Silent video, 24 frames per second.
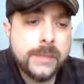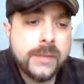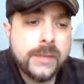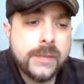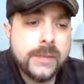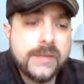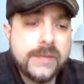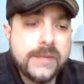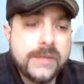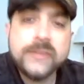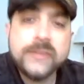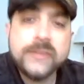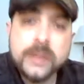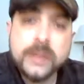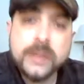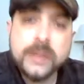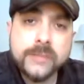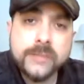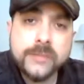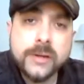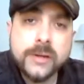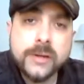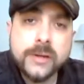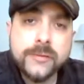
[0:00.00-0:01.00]
investing
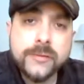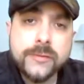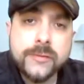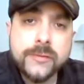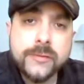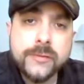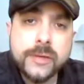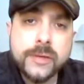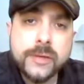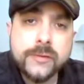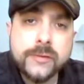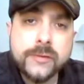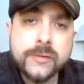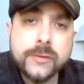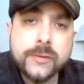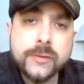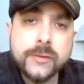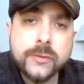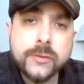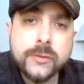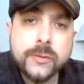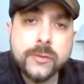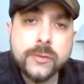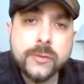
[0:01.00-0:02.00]
himself
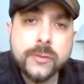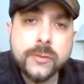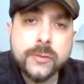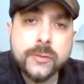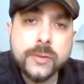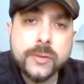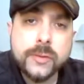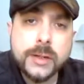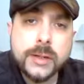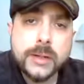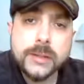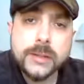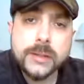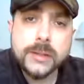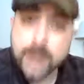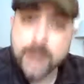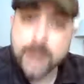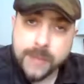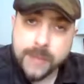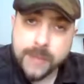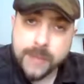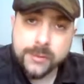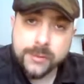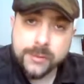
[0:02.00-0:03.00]
into the
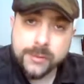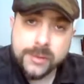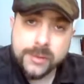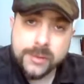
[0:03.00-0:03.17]
Bible,